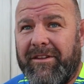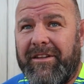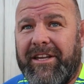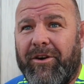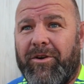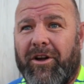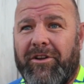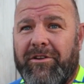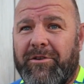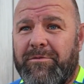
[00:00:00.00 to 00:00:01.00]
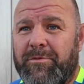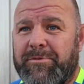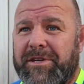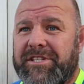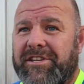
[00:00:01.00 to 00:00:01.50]
Lee O'Connor, who
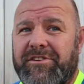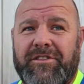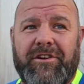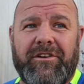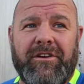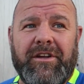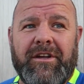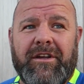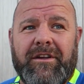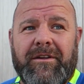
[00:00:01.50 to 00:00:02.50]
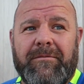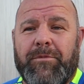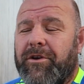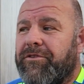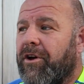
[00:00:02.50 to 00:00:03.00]
was my assistant there.
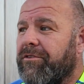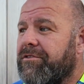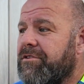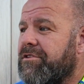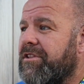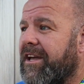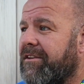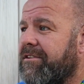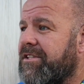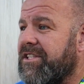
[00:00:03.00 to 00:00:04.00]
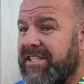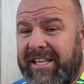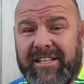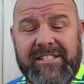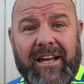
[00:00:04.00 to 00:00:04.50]
Moved on then to St
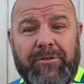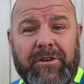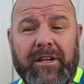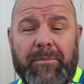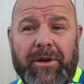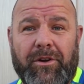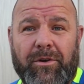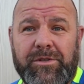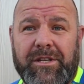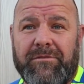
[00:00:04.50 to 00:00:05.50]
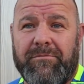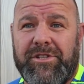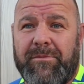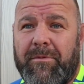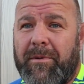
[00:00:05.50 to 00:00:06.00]
Helens Town doing a little bit of coaching
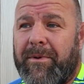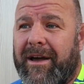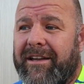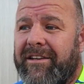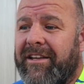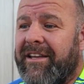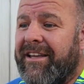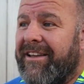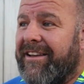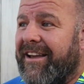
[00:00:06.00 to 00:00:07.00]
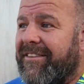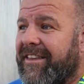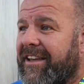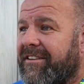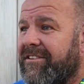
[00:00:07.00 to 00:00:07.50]
with Jimmy McBride,
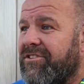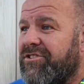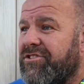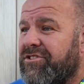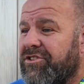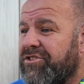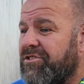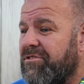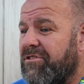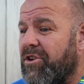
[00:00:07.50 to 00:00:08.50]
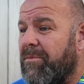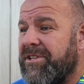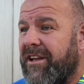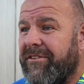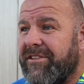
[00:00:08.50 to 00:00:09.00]
and then just threw
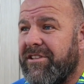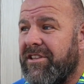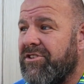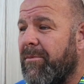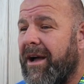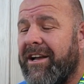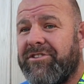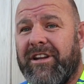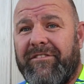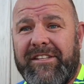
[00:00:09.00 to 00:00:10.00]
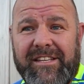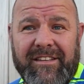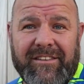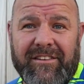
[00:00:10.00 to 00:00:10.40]
myself into the job at Ashton Athletic.